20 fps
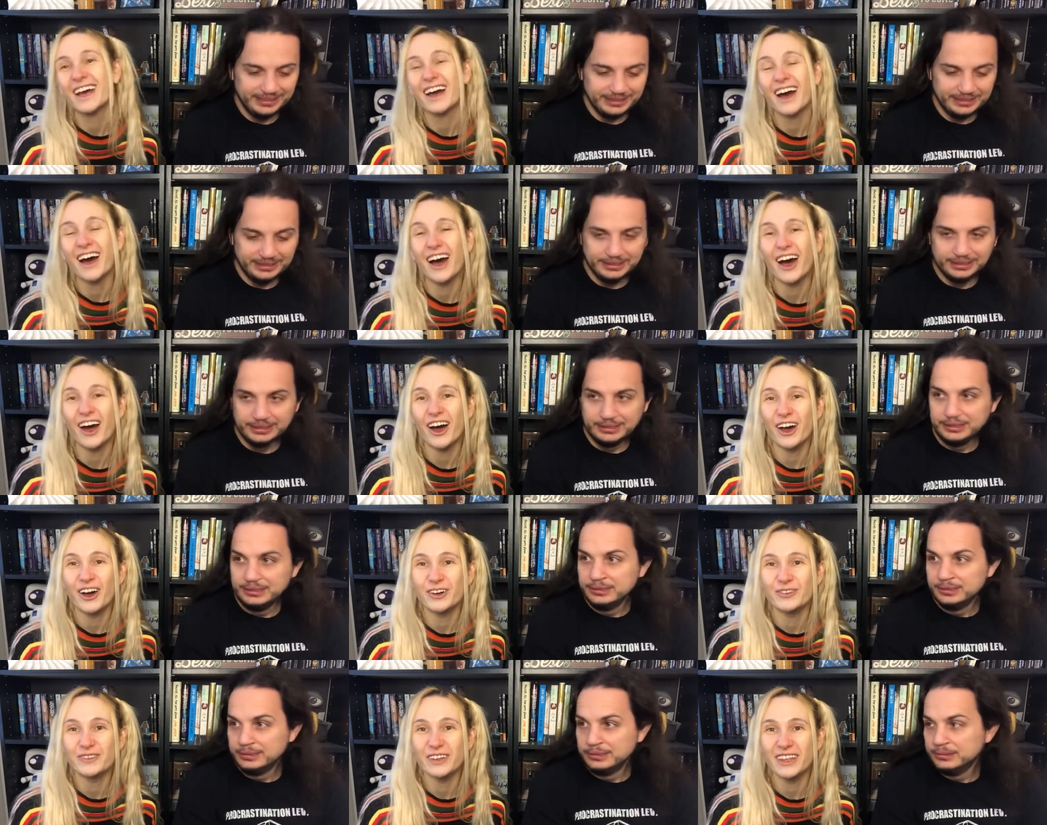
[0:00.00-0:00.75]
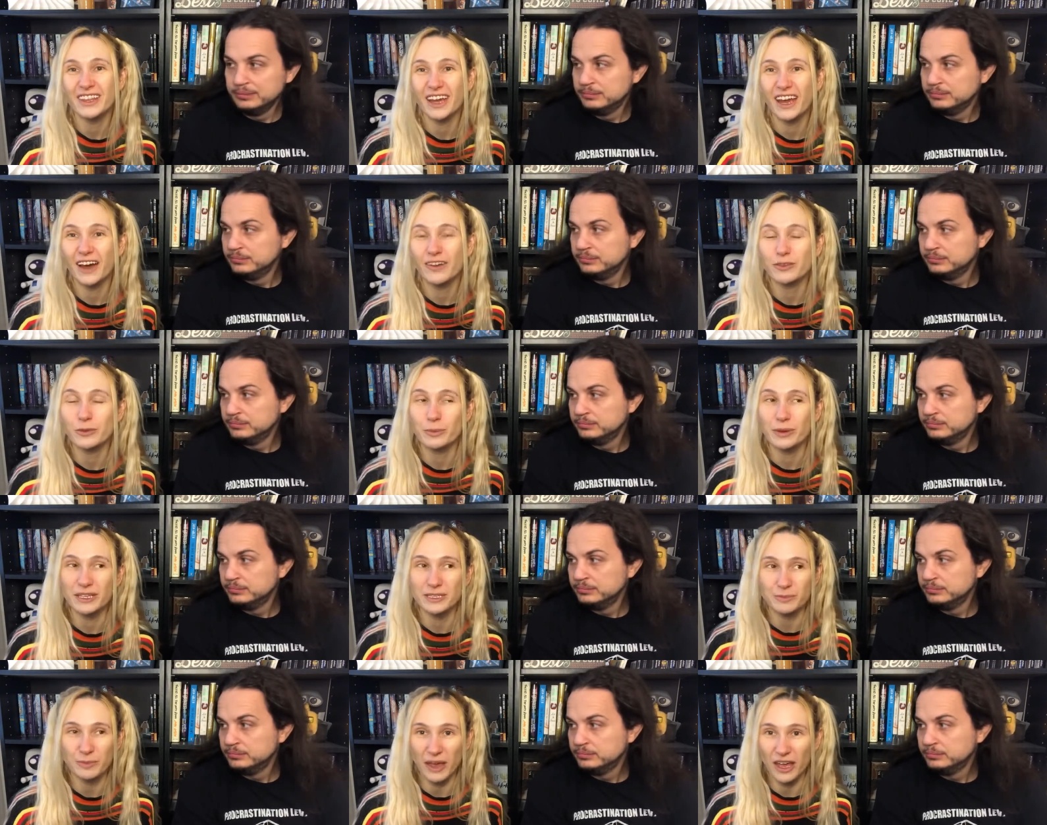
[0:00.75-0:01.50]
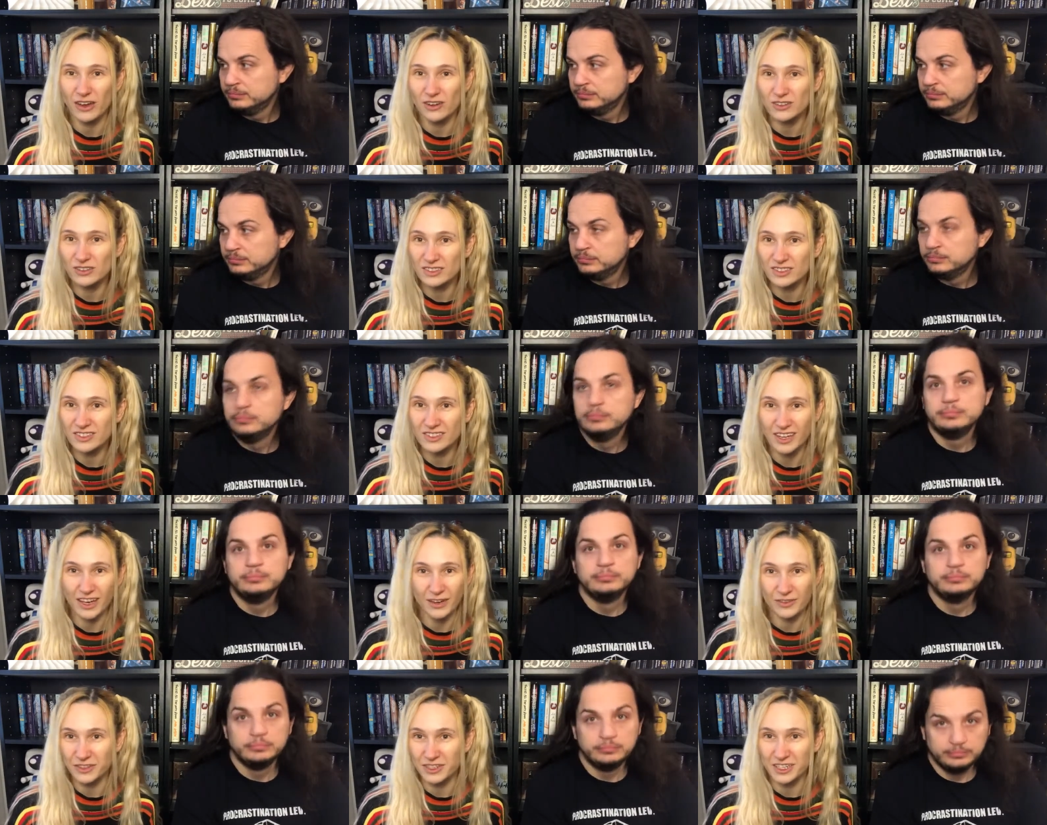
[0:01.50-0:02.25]
Speaker 1: um, they have the best bagels
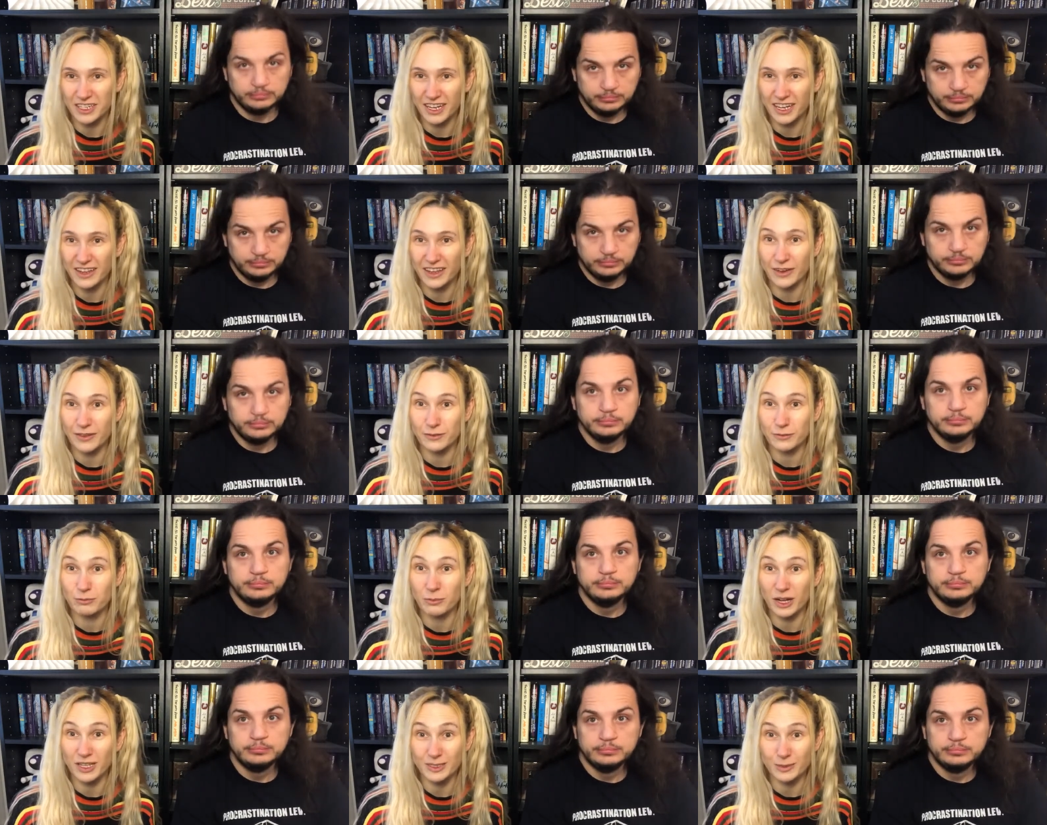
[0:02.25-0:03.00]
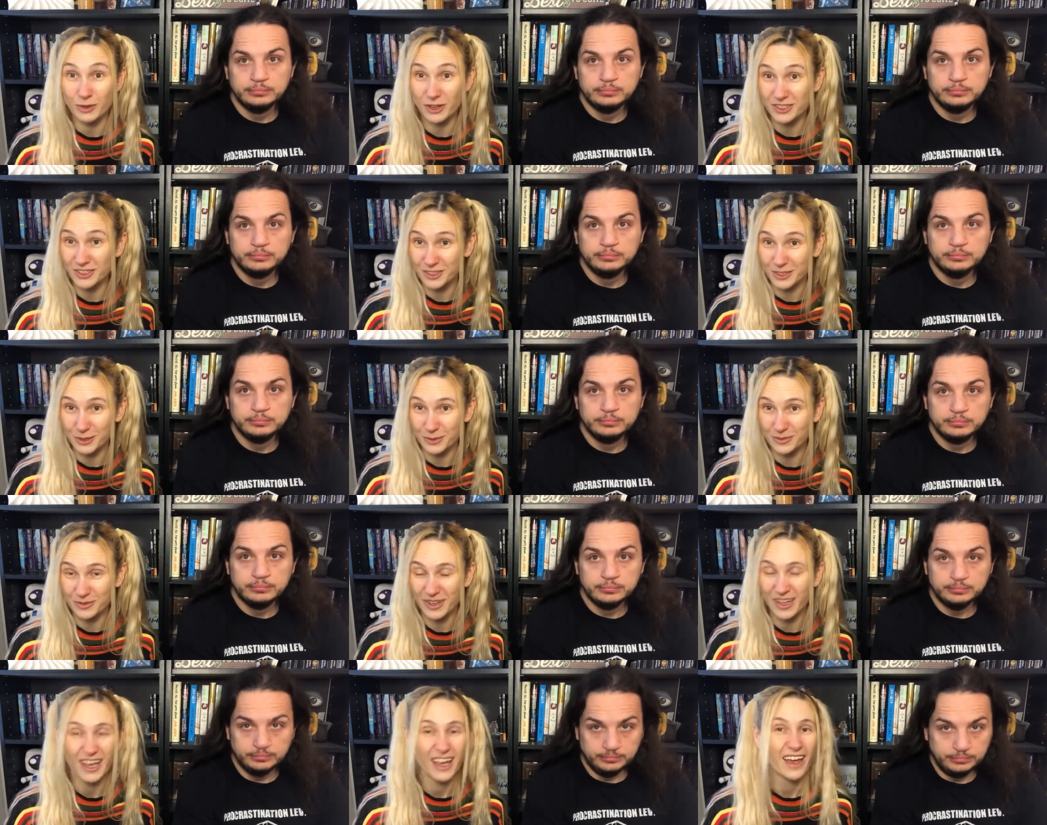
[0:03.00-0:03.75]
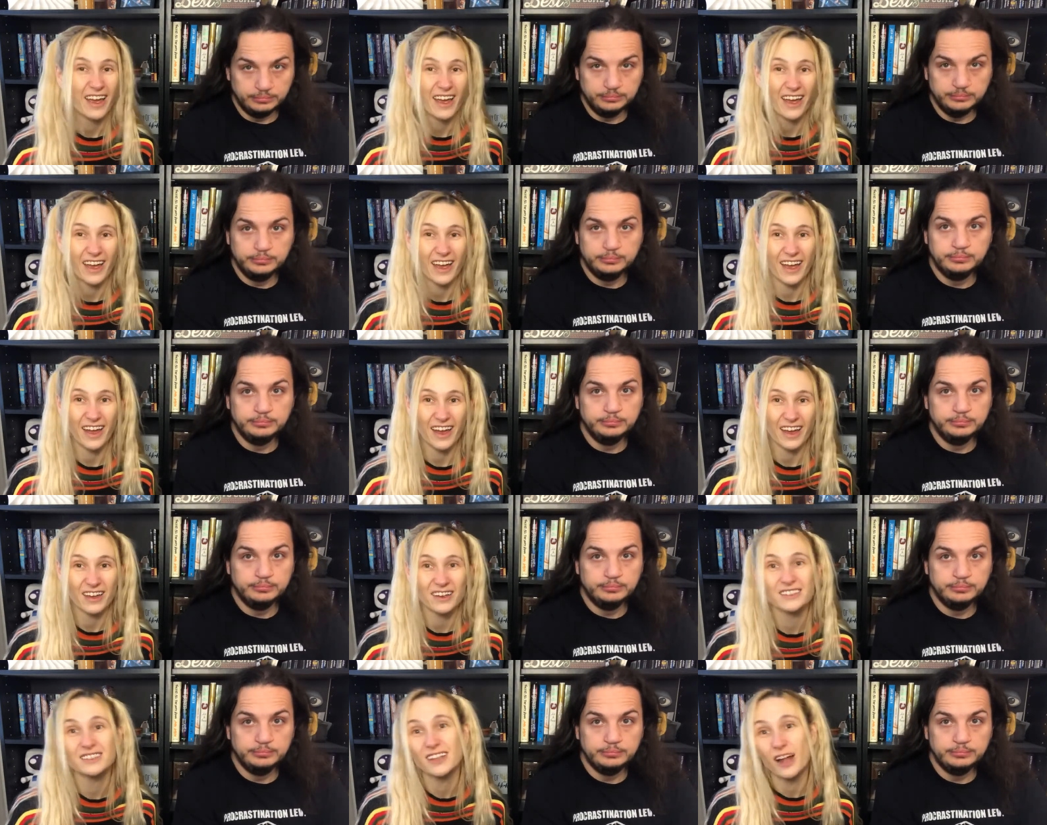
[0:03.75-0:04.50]
ever, and they have matzo ball soup. Mm -hmm.
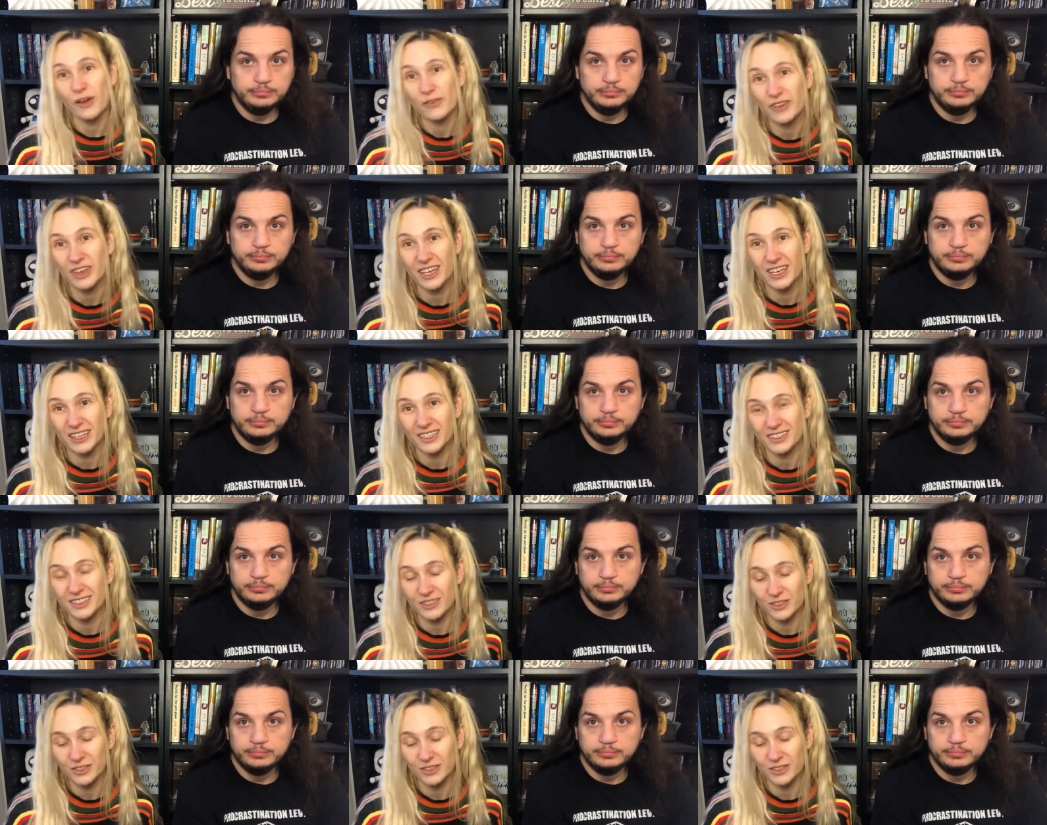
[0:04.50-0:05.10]
And it's not vegan, so